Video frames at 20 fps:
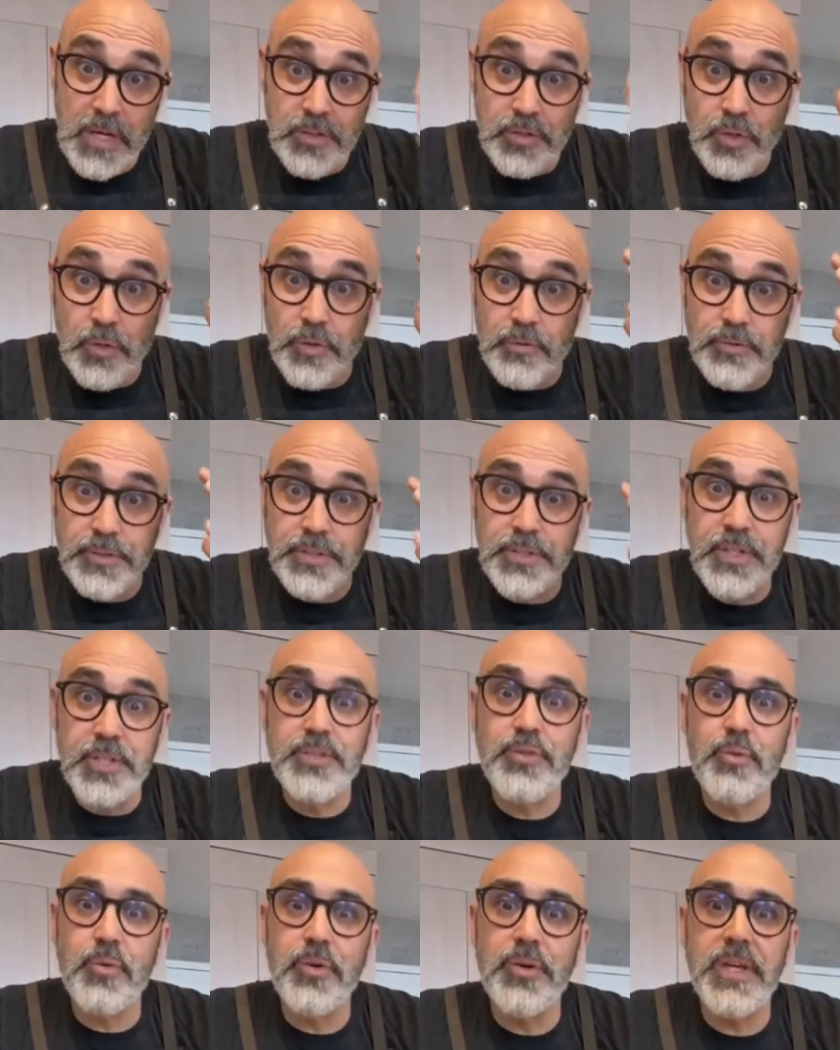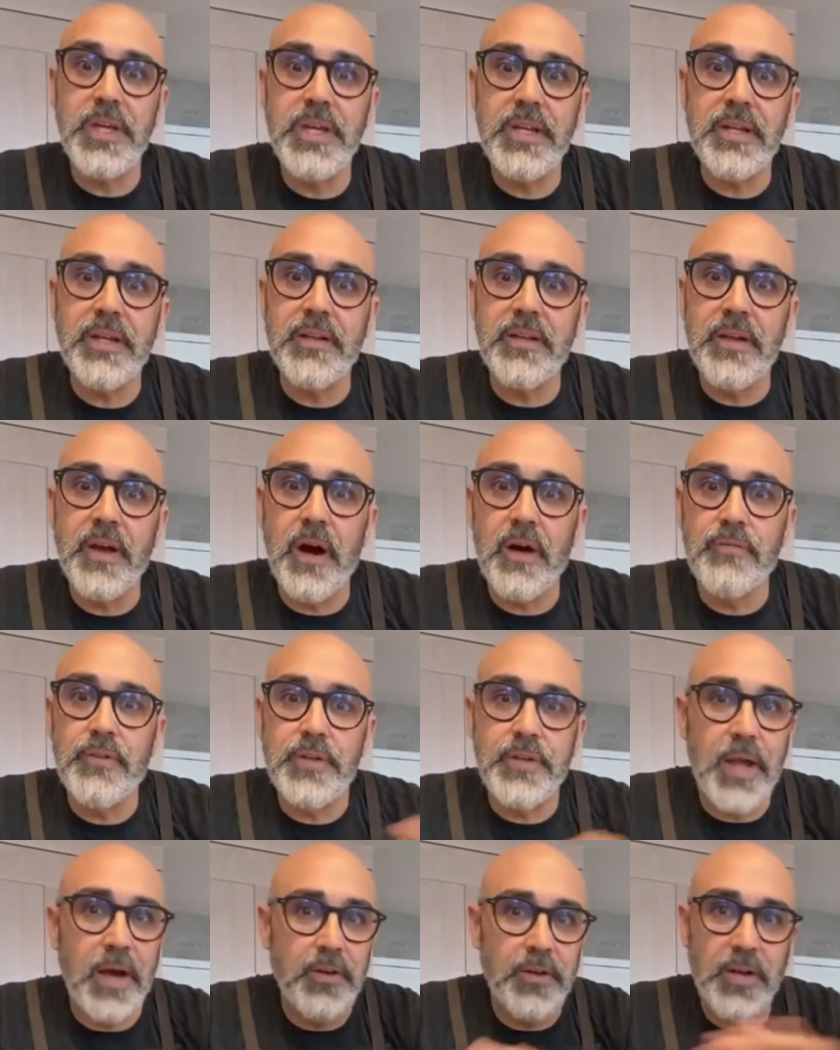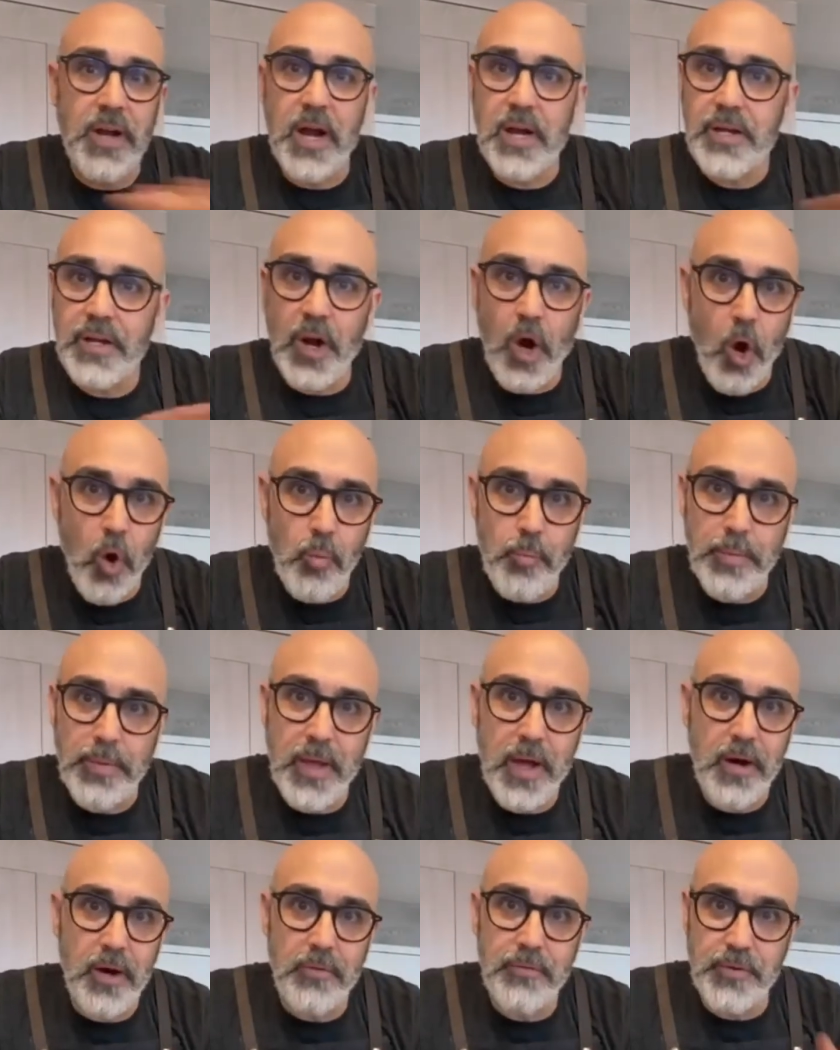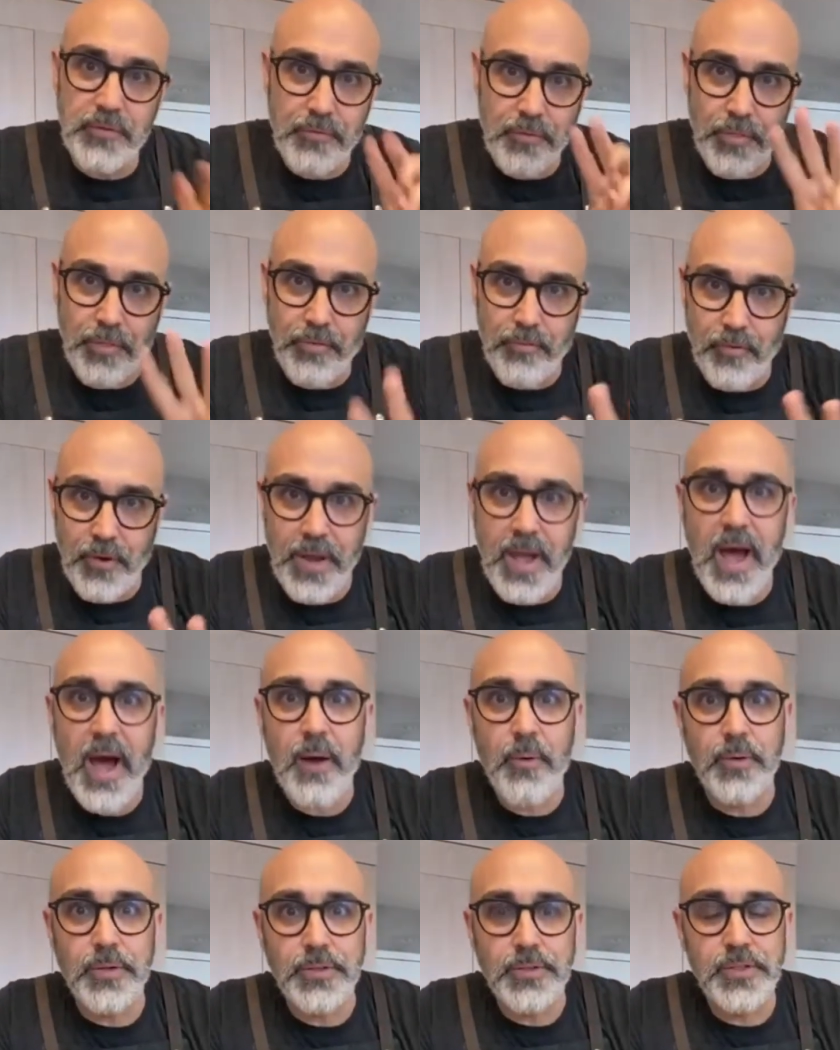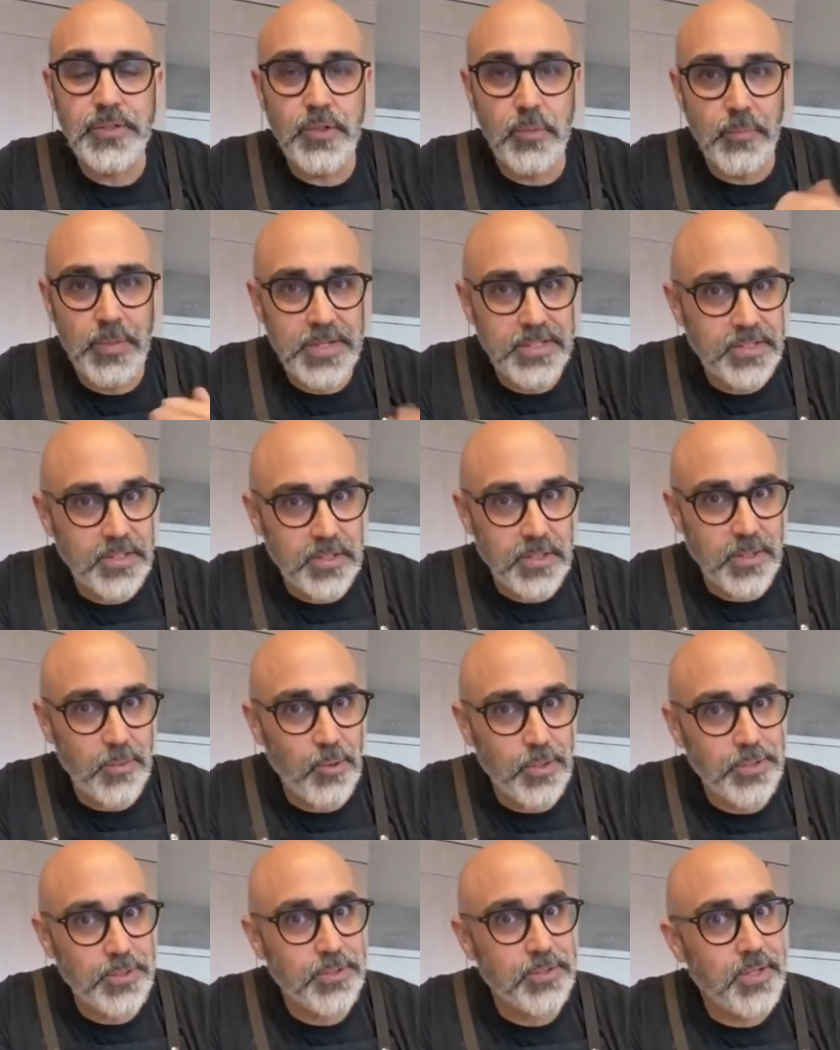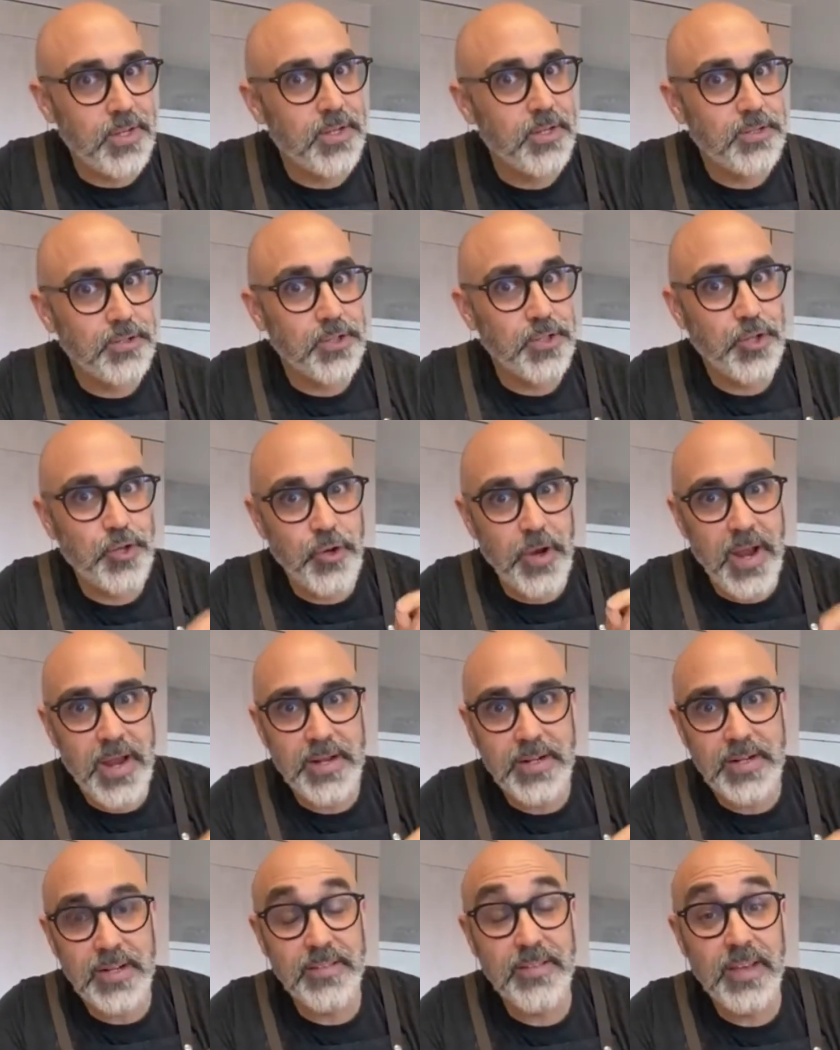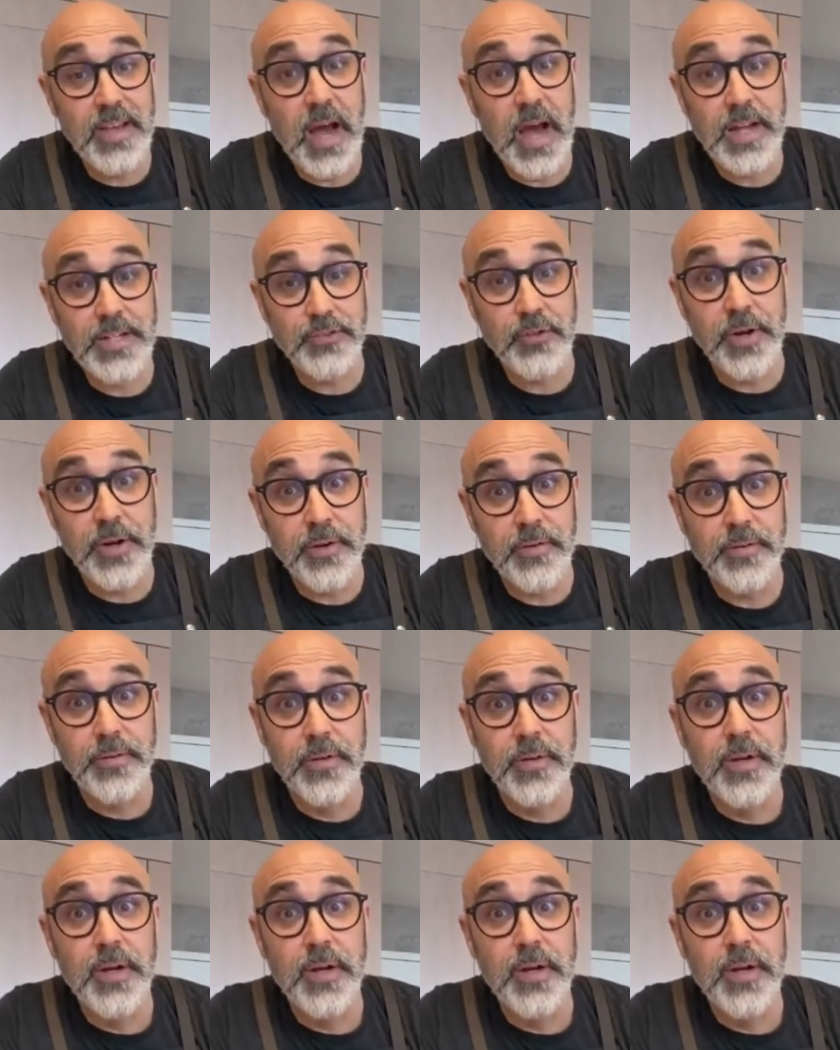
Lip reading: So the residual heat in the oven, now you're not gonna open that oven for 3 hours. So basically what you did is you created a dehydrator.